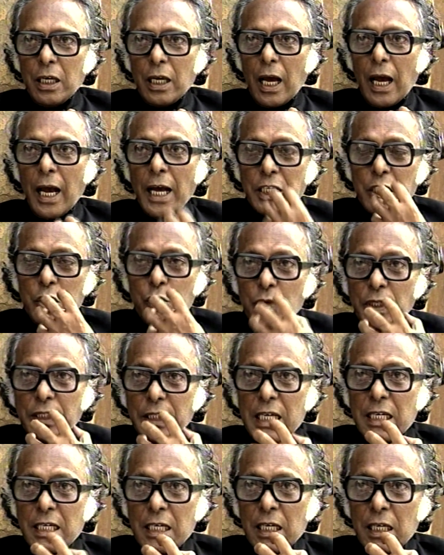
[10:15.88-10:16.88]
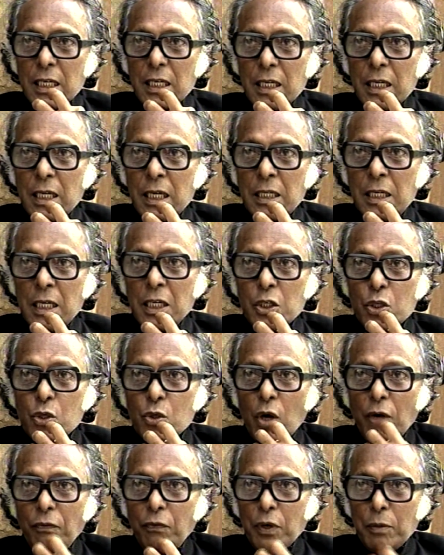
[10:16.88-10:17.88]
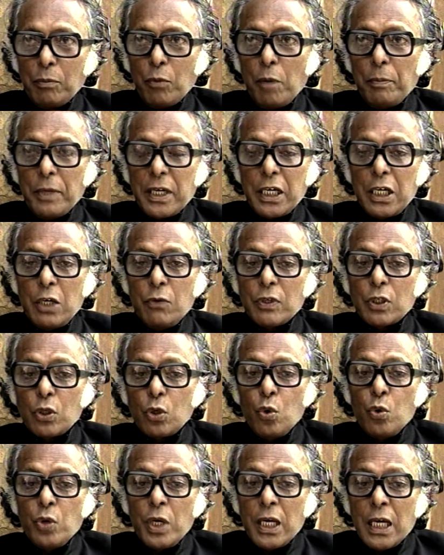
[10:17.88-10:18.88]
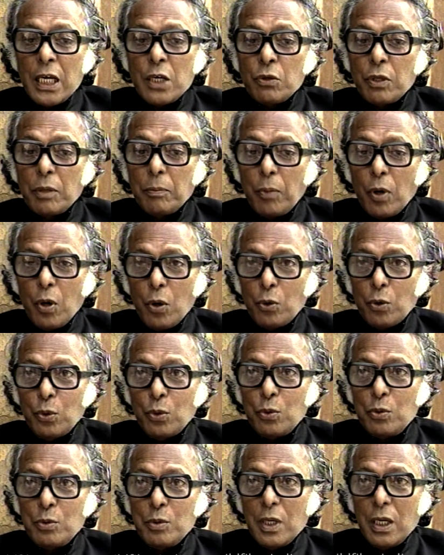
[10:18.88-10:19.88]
as he was eating, he didn't stop for a moment. He was looking into the bowl.